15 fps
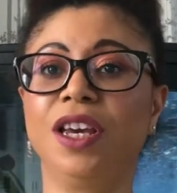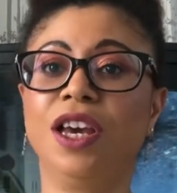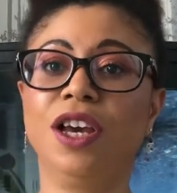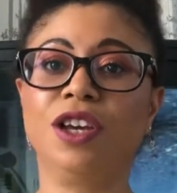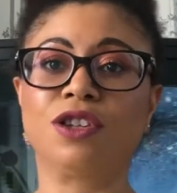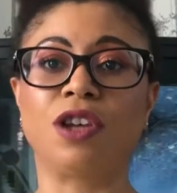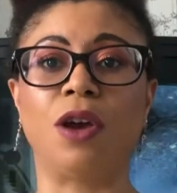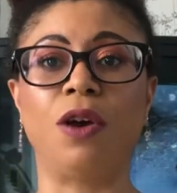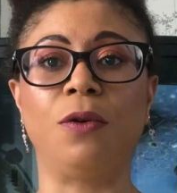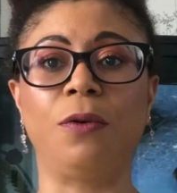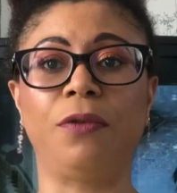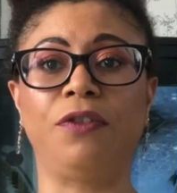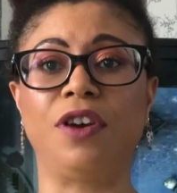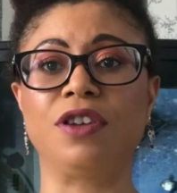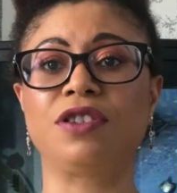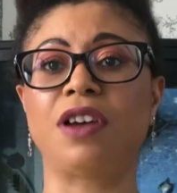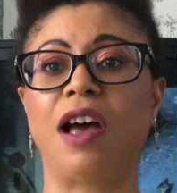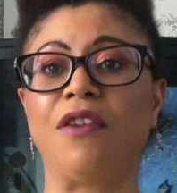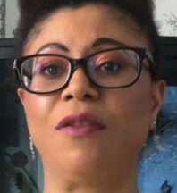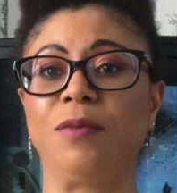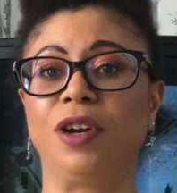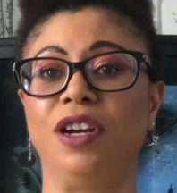So first
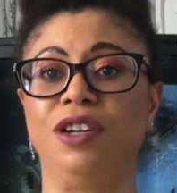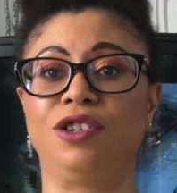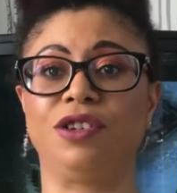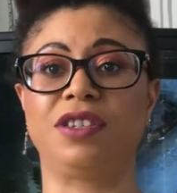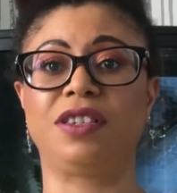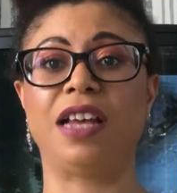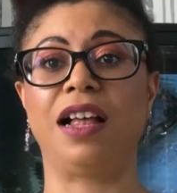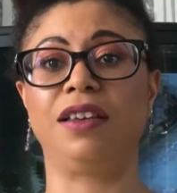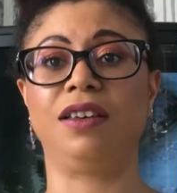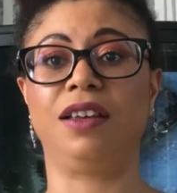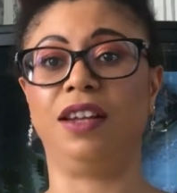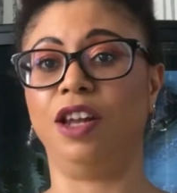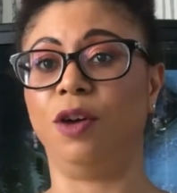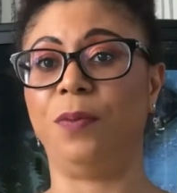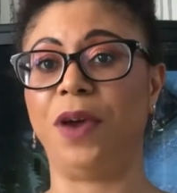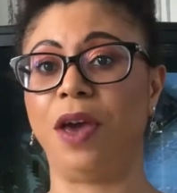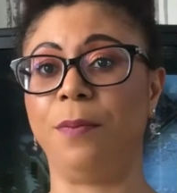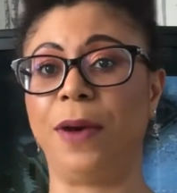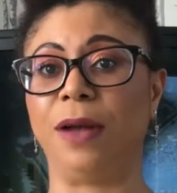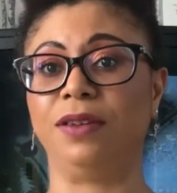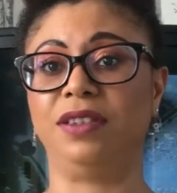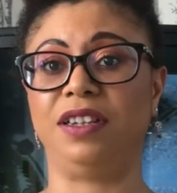off, I'm going to just tell you a little bit
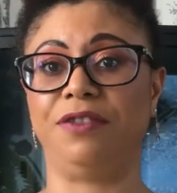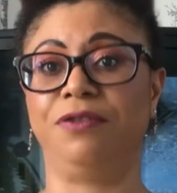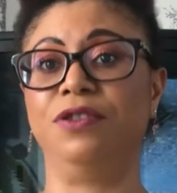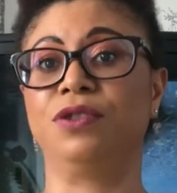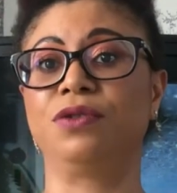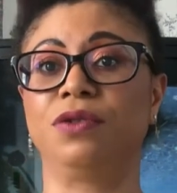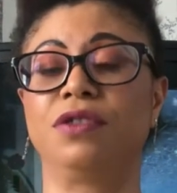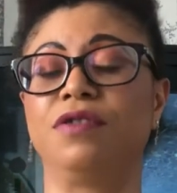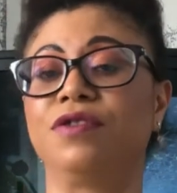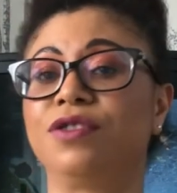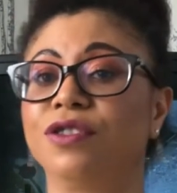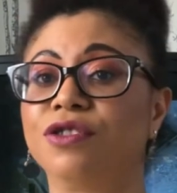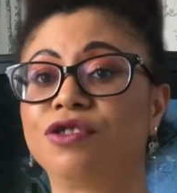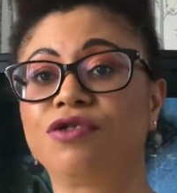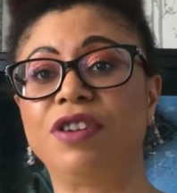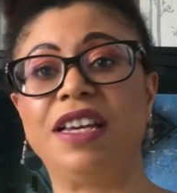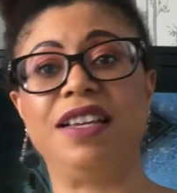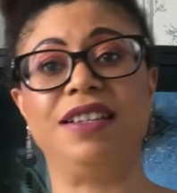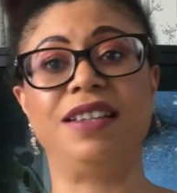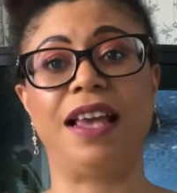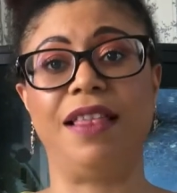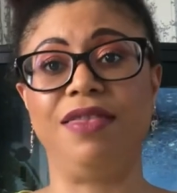about the different sorts of
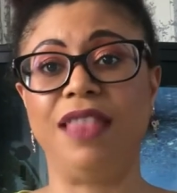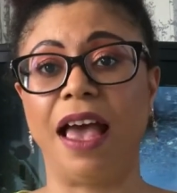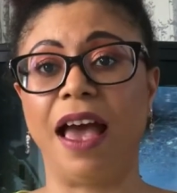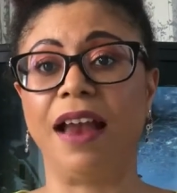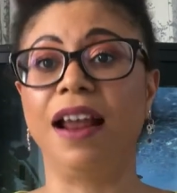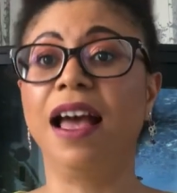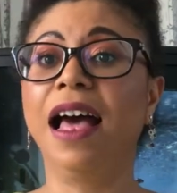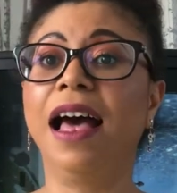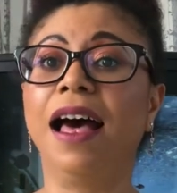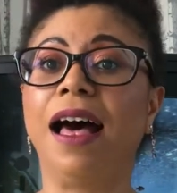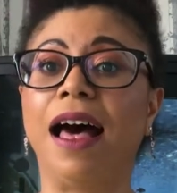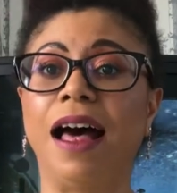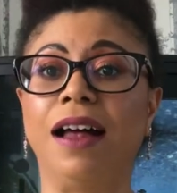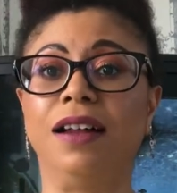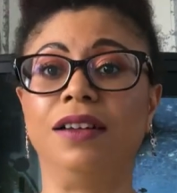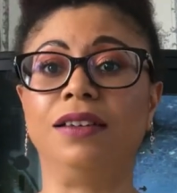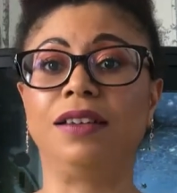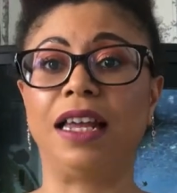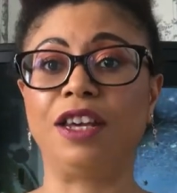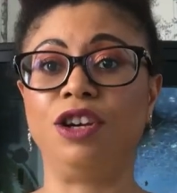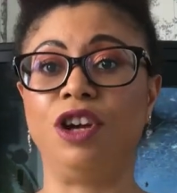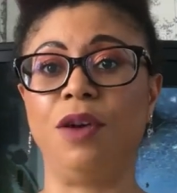sunscreens, and then I'll
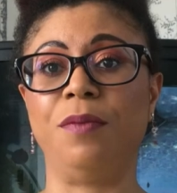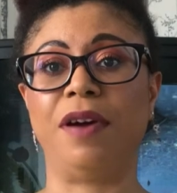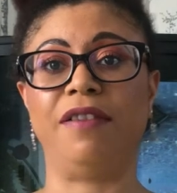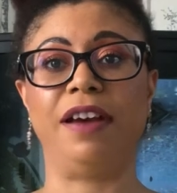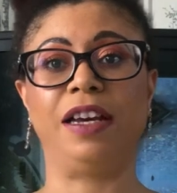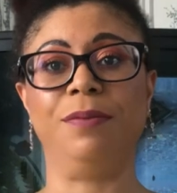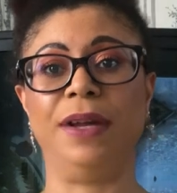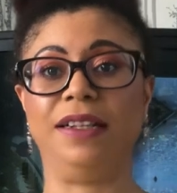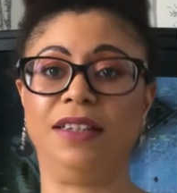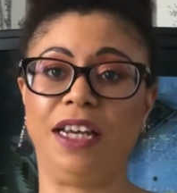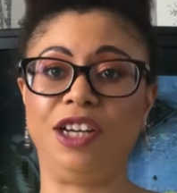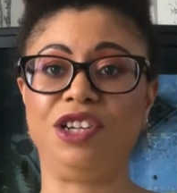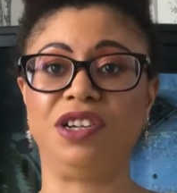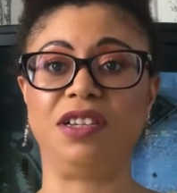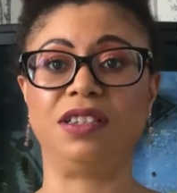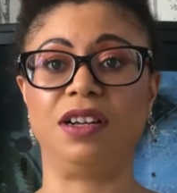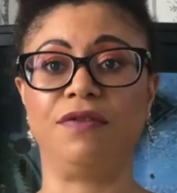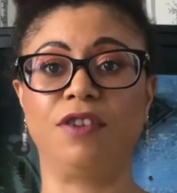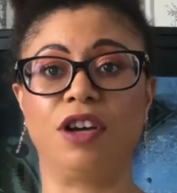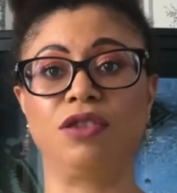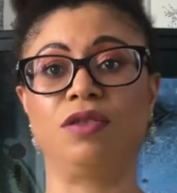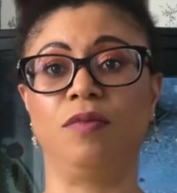let you know my recommendations, and I've
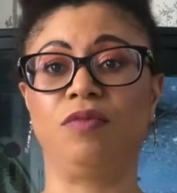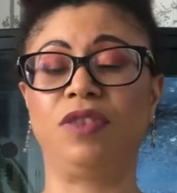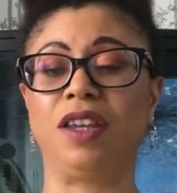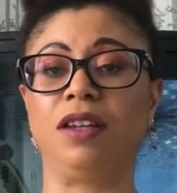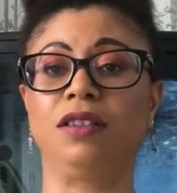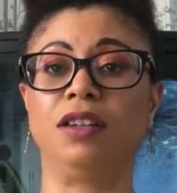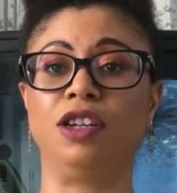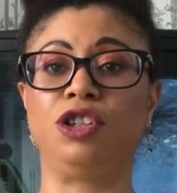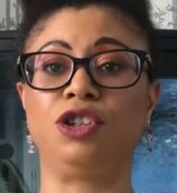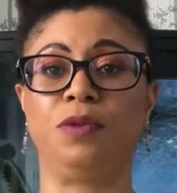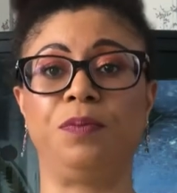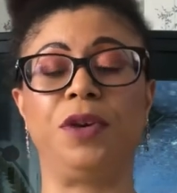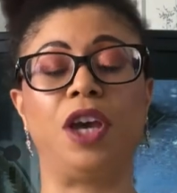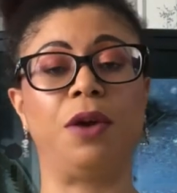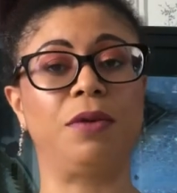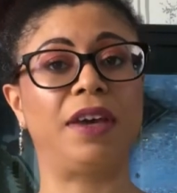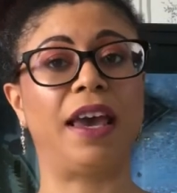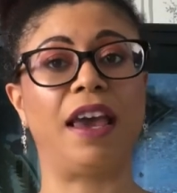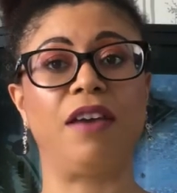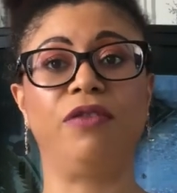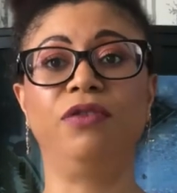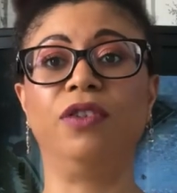got something that should be
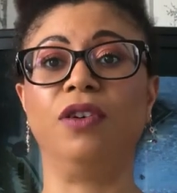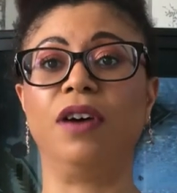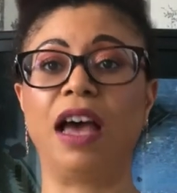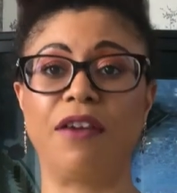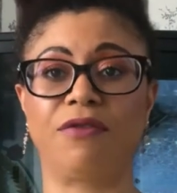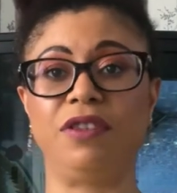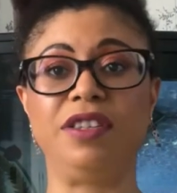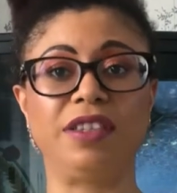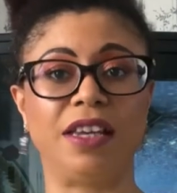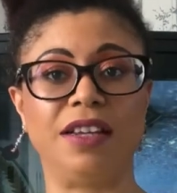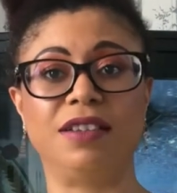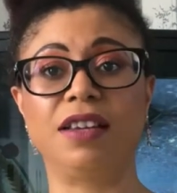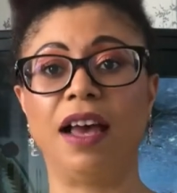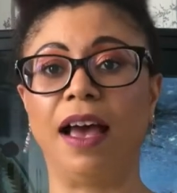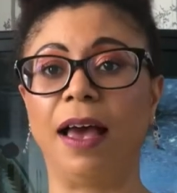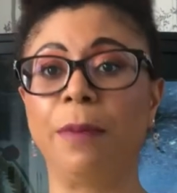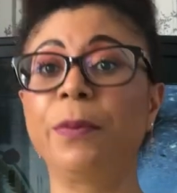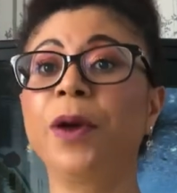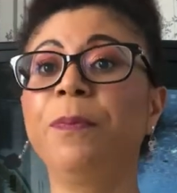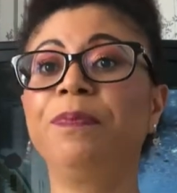okay for every skin type.